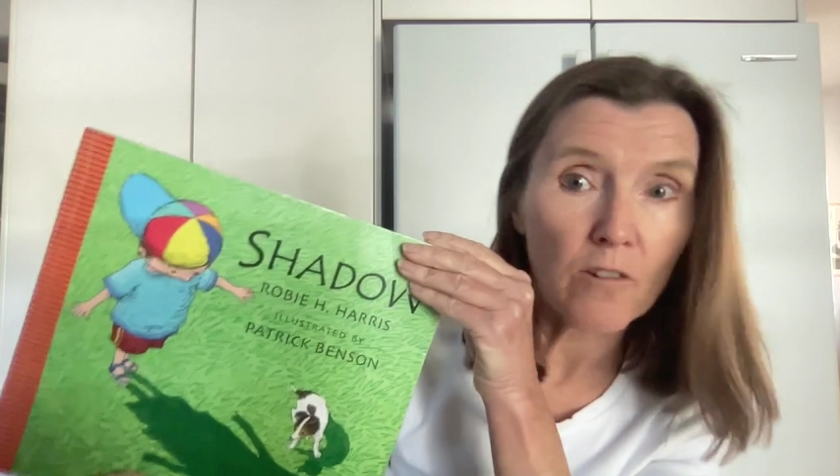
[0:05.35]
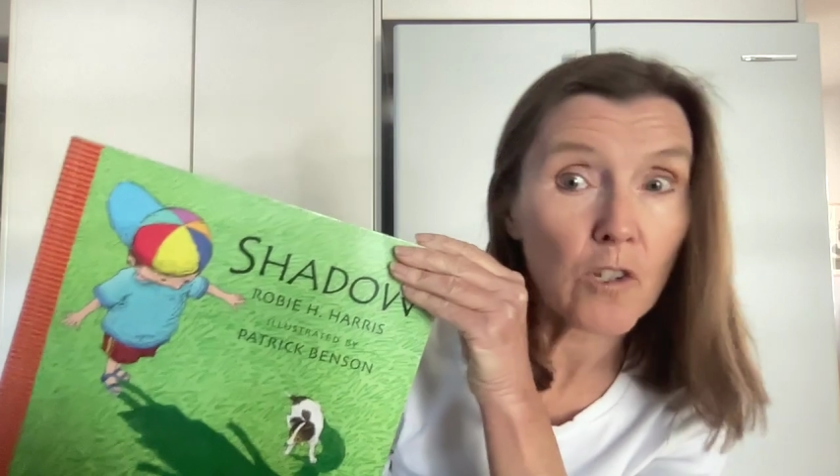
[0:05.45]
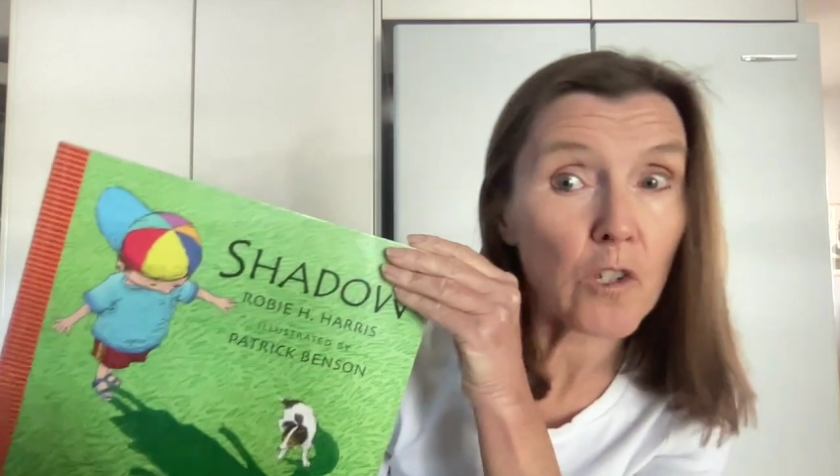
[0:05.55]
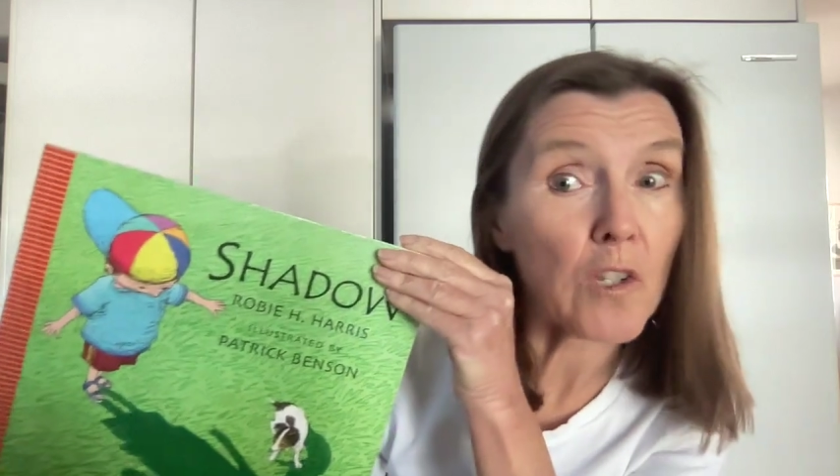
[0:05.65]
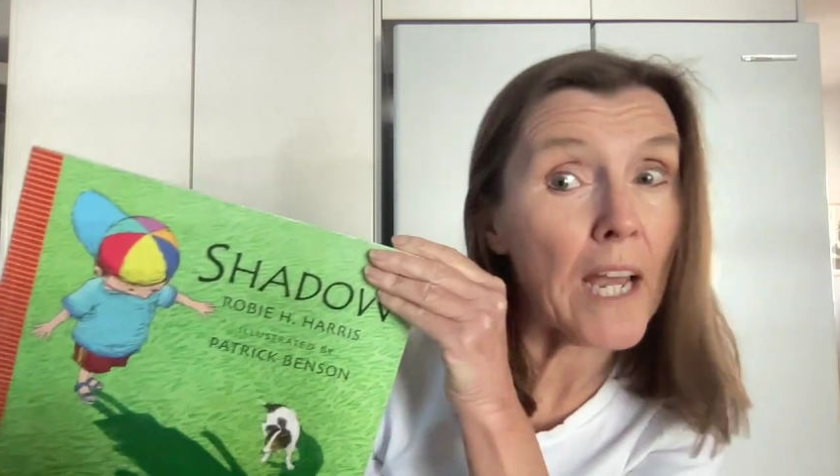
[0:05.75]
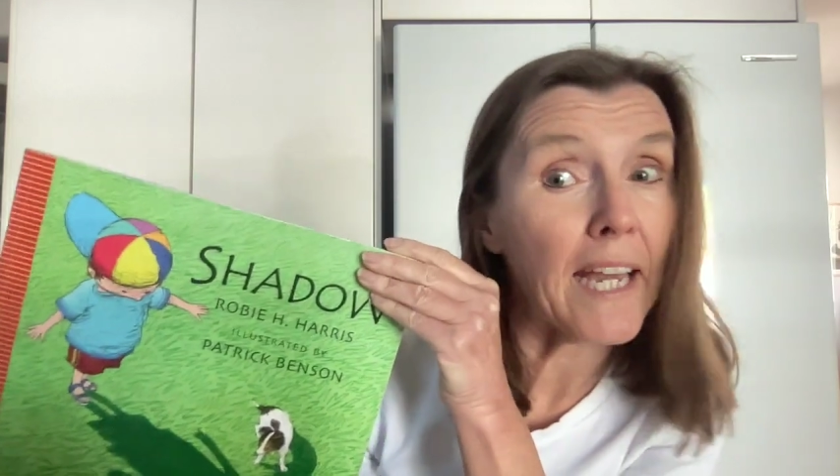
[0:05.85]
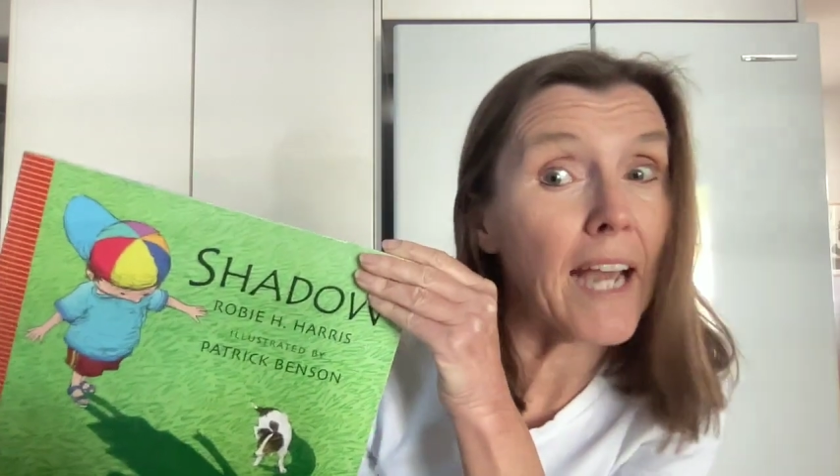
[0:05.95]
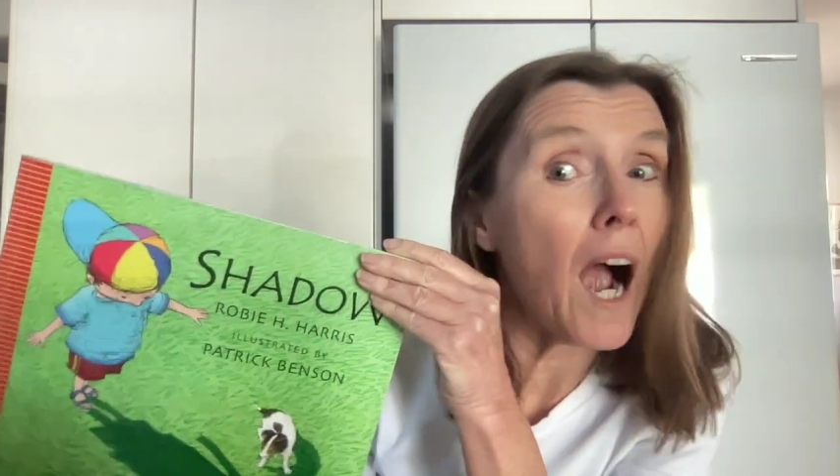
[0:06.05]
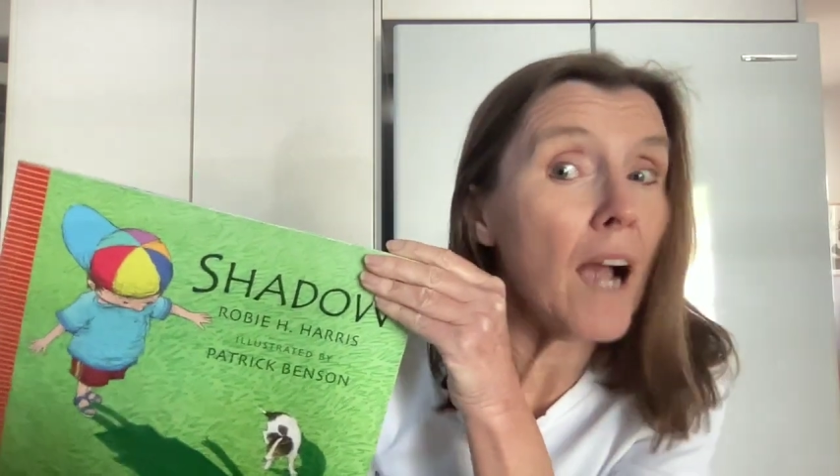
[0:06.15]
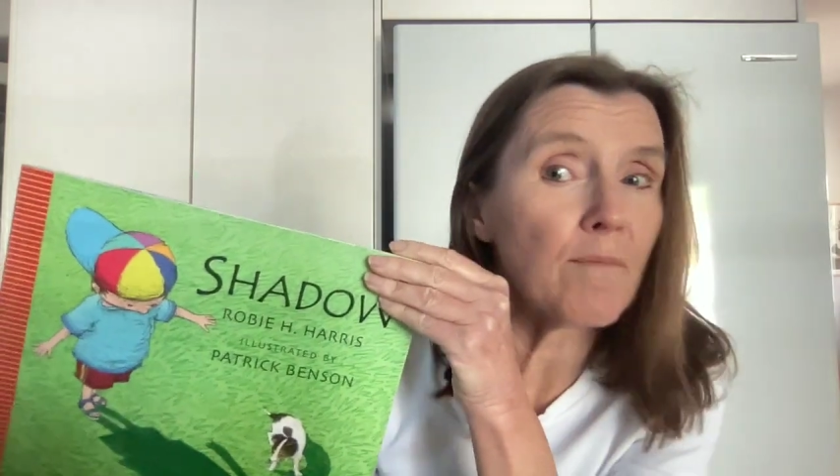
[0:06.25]
And
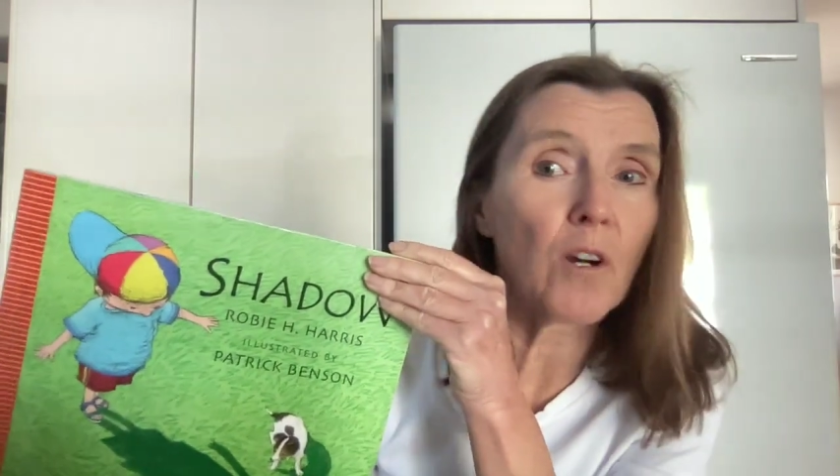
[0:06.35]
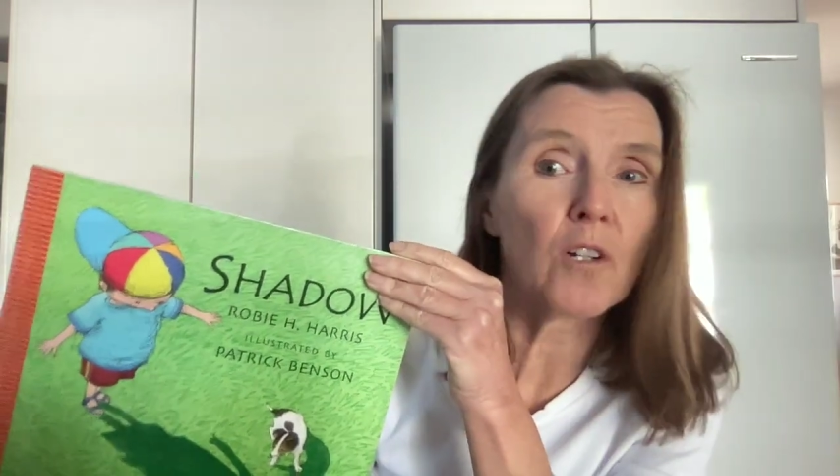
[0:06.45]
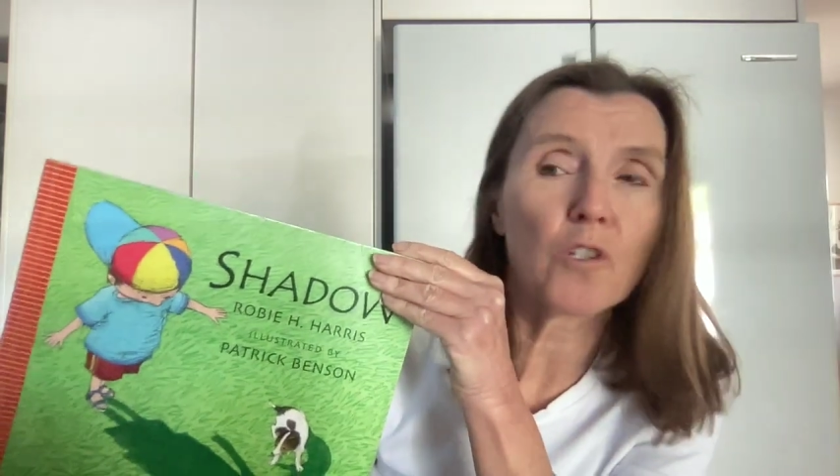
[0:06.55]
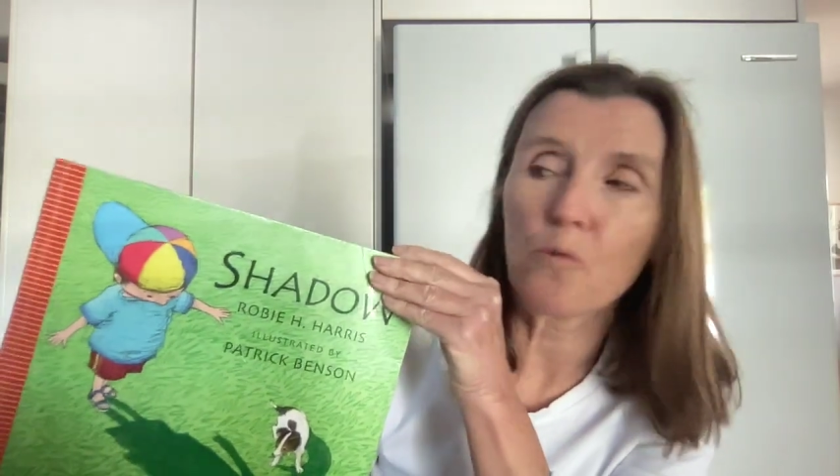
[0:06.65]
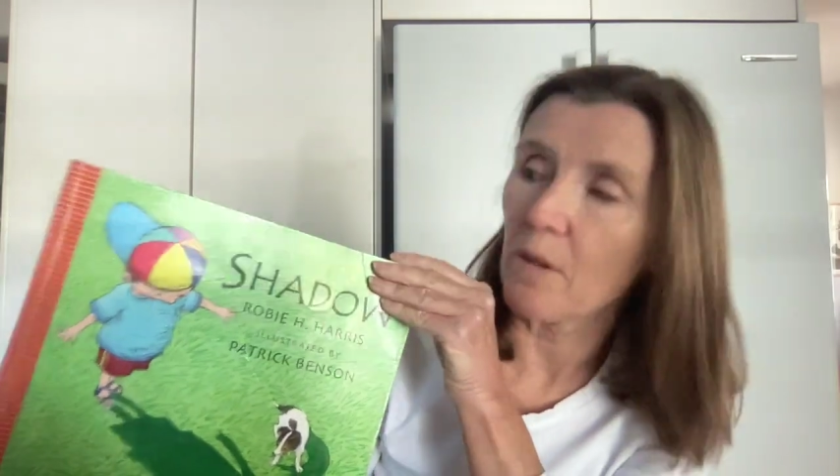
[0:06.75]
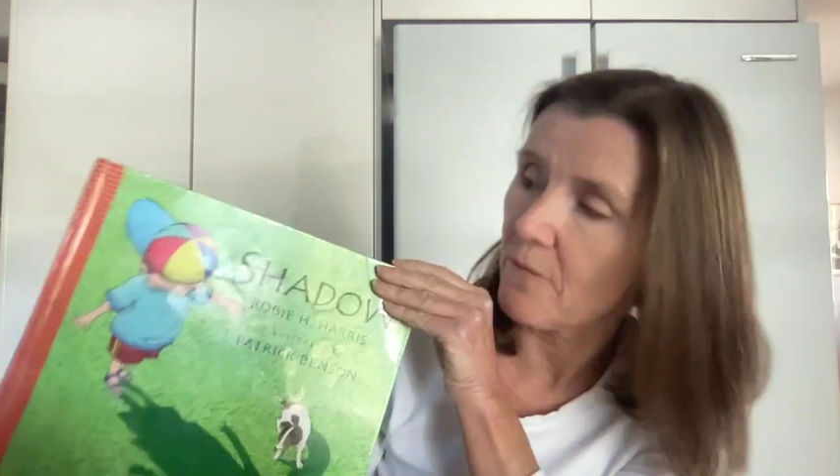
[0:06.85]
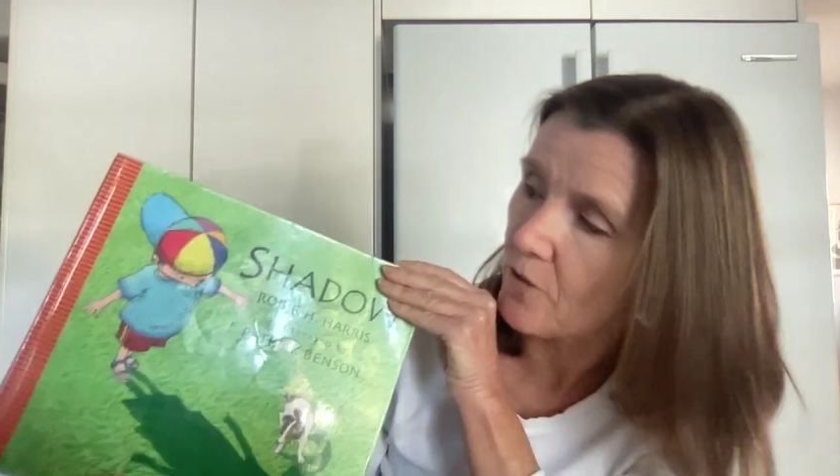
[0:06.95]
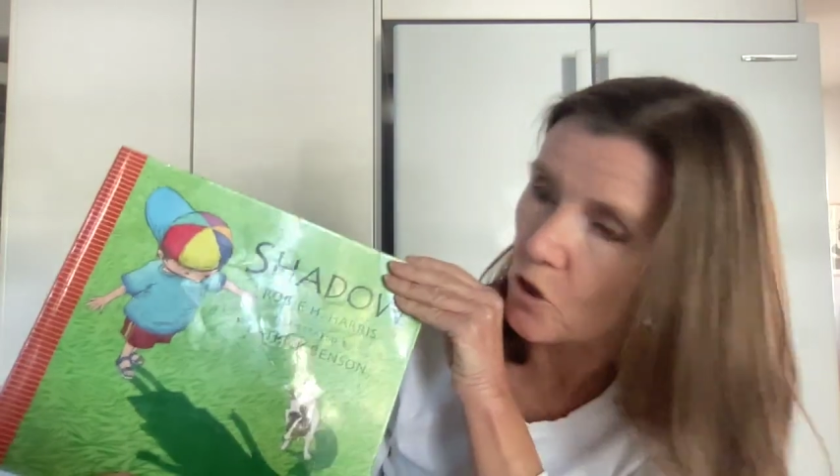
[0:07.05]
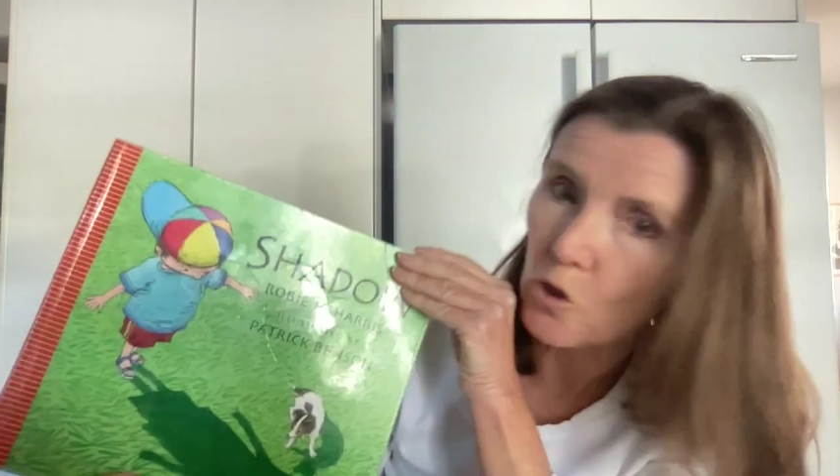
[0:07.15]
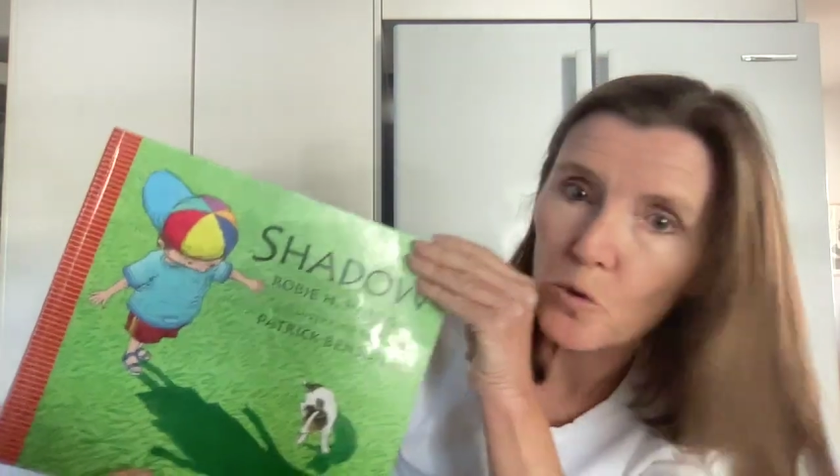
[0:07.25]
today I'm going to read
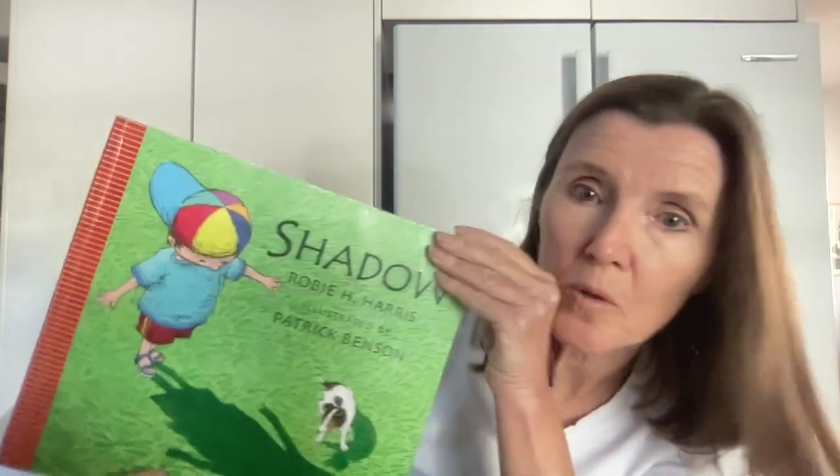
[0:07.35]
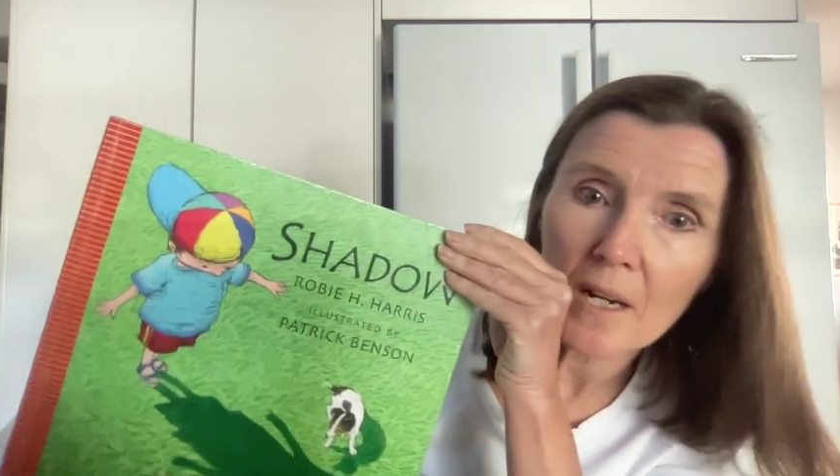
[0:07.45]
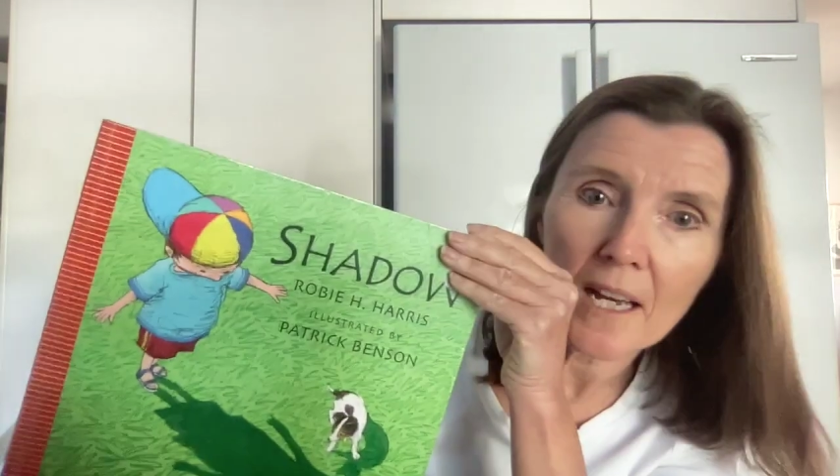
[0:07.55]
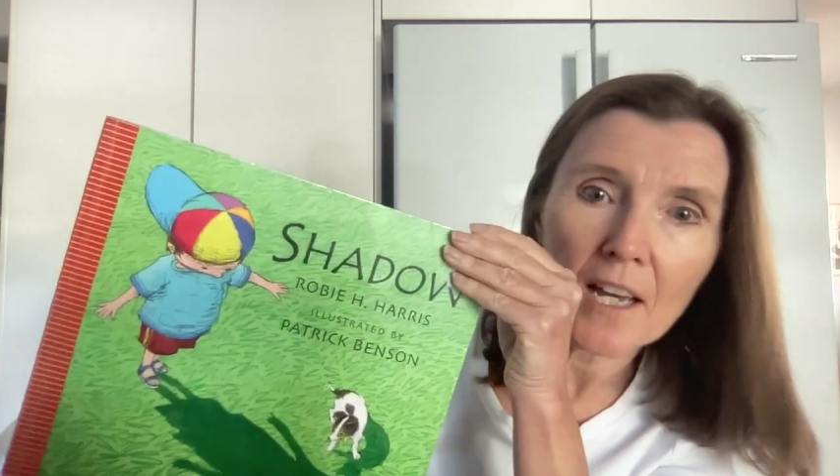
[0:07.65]
for you